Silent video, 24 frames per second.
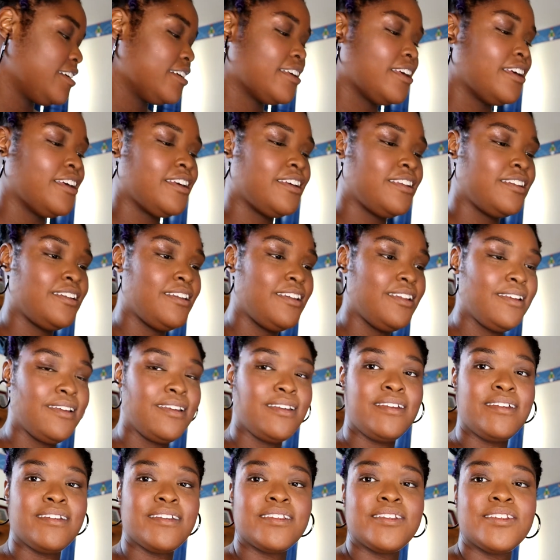and
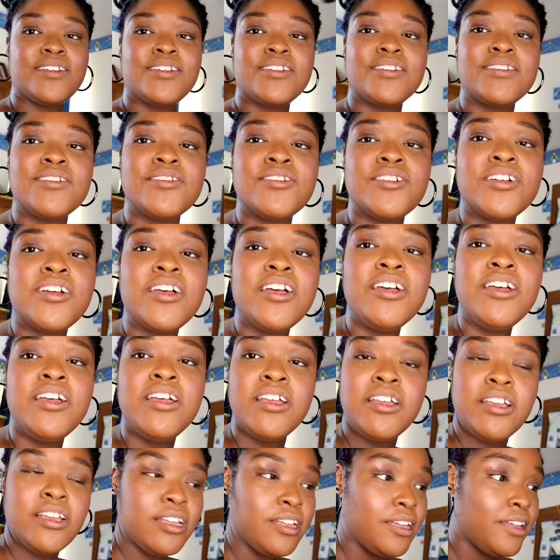next,
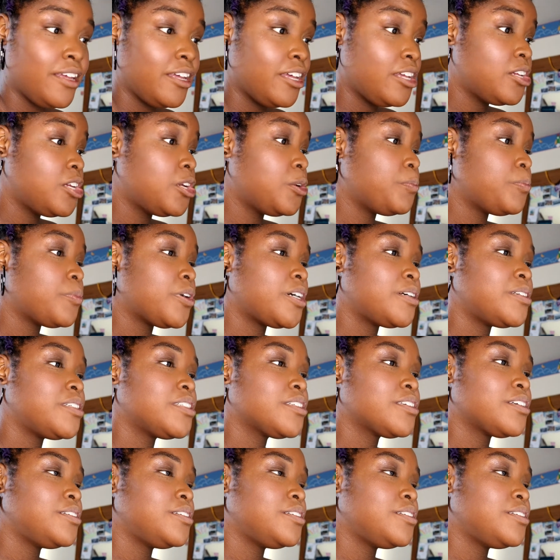I'm probably just